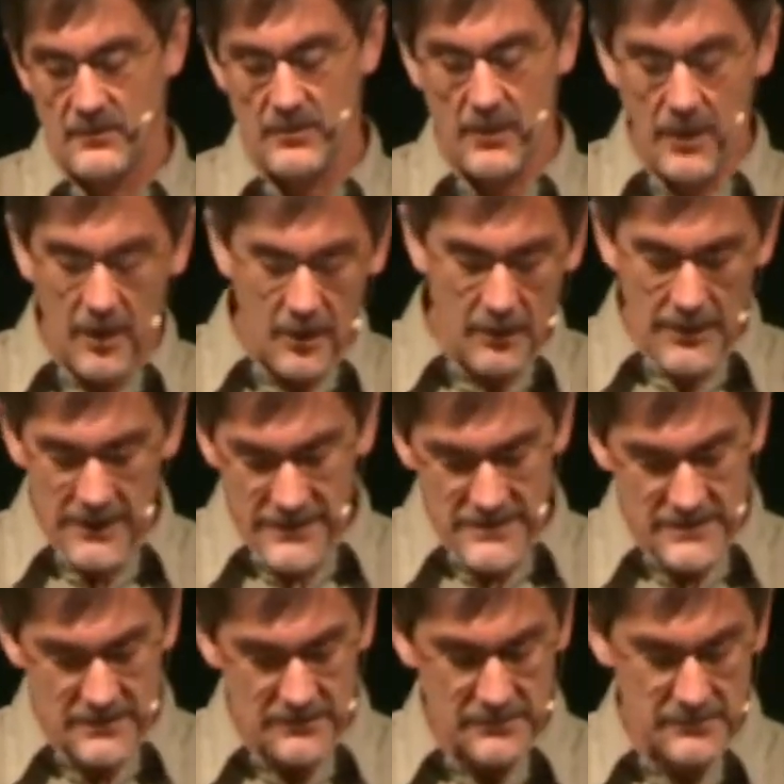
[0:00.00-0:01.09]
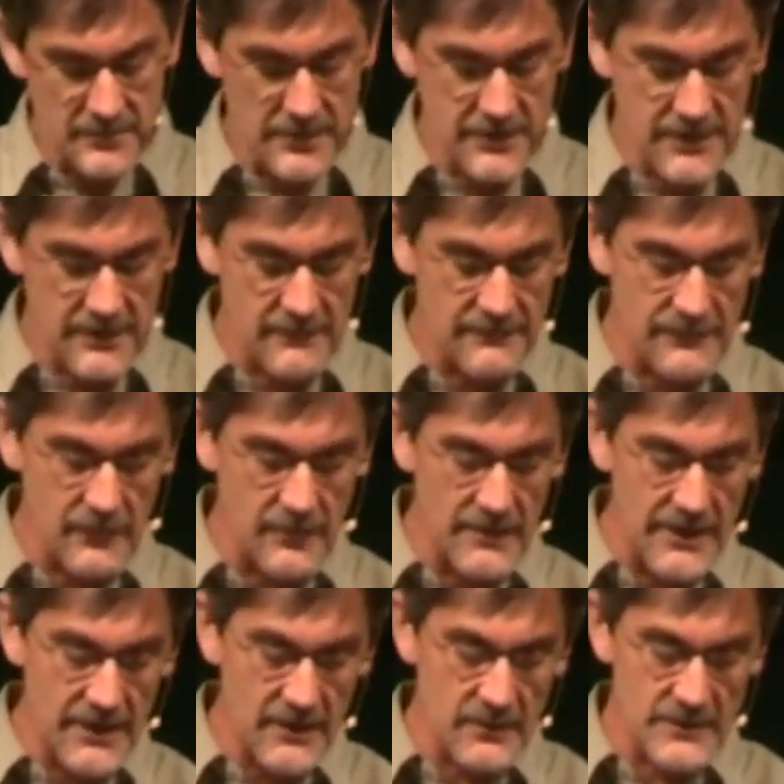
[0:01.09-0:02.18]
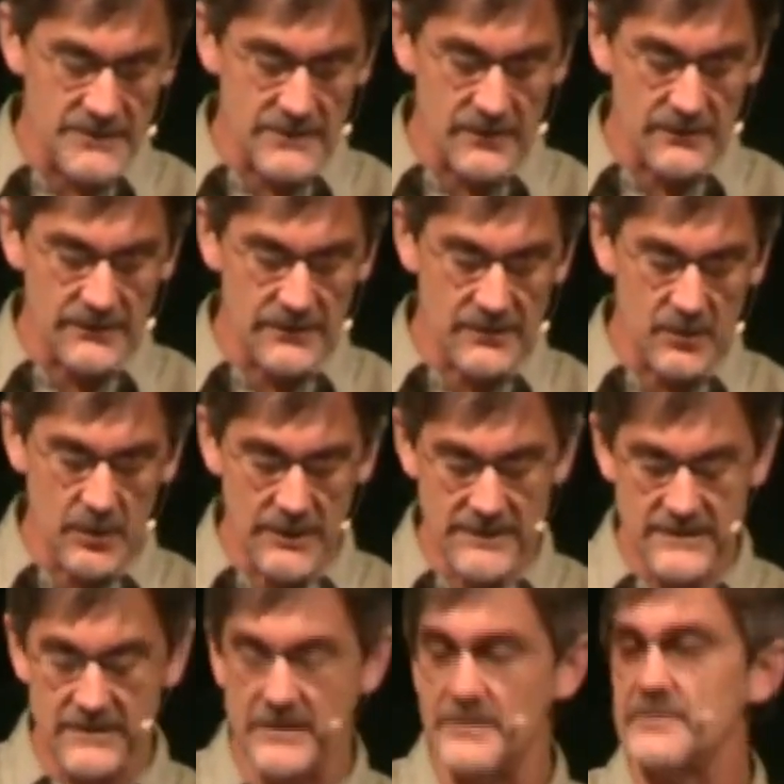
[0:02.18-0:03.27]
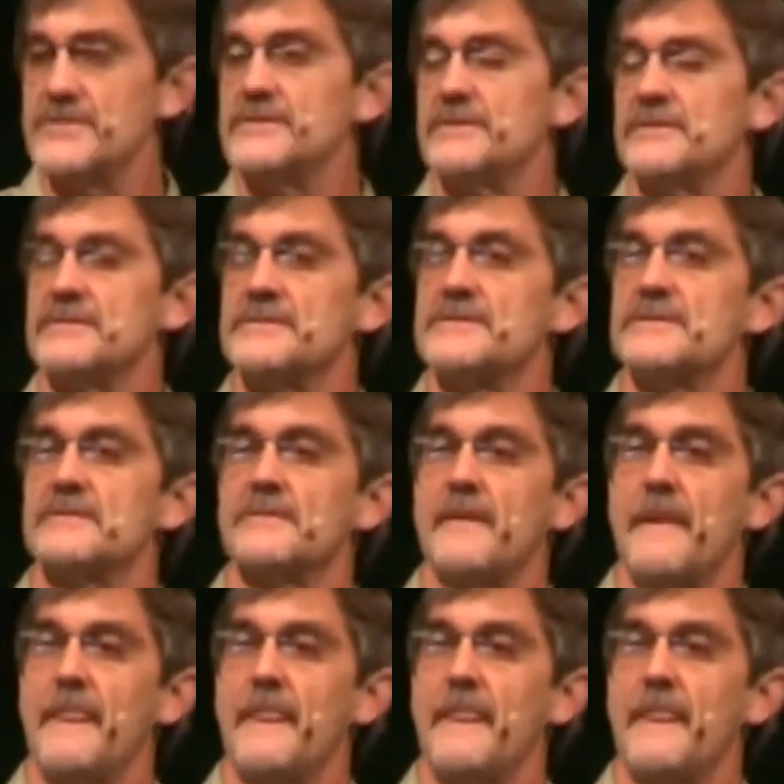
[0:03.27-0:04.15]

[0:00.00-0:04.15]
We're always looking for immediate results and quick solutions.